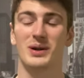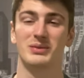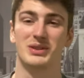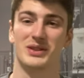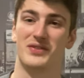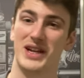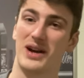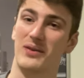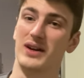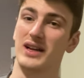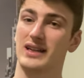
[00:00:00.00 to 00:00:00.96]
The
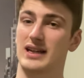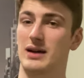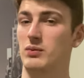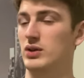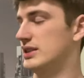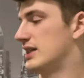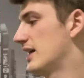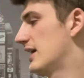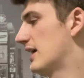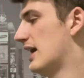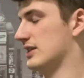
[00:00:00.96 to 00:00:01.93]
video, Cam Wallace
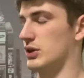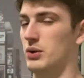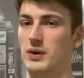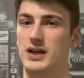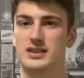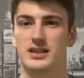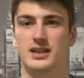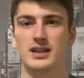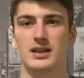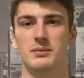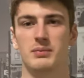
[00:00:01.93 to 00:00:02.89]
here, as always,
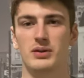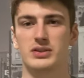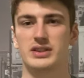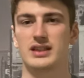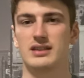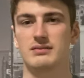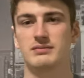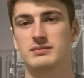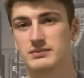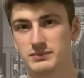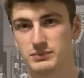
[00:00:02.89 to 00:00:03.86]
posting
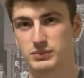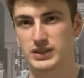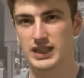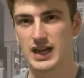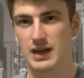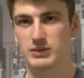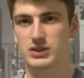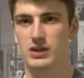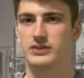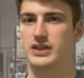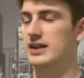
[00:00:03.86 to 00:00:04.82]
pretty garbage
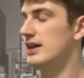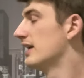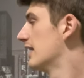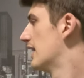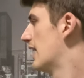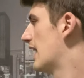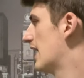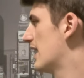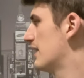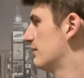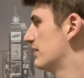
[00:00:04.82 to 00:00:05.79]
content.
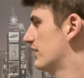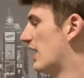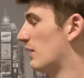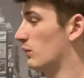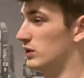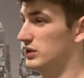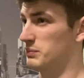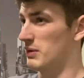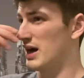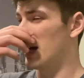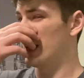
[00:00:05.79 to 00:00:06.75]
That was
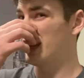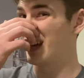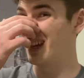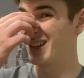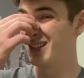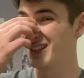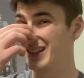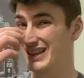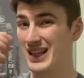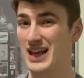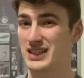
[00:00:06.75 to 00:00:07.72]
my
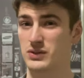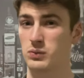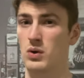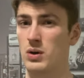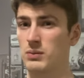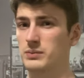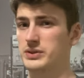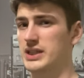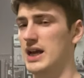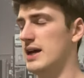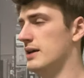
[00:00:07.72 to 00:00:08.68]
last warm-up
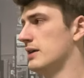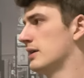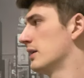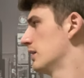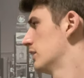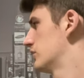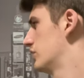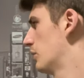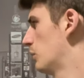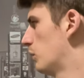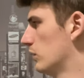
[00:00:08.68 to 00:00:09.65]
set,
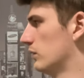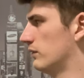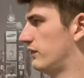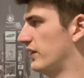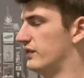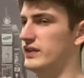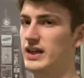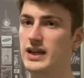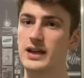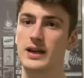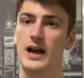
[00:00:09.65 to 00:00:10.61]
so
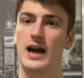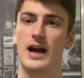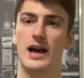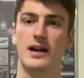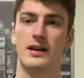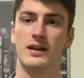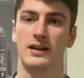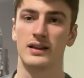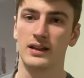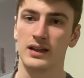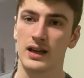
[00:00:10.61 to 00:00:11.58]
150.
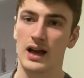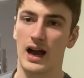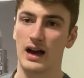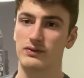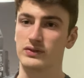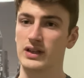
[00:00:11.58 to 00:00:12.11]
I've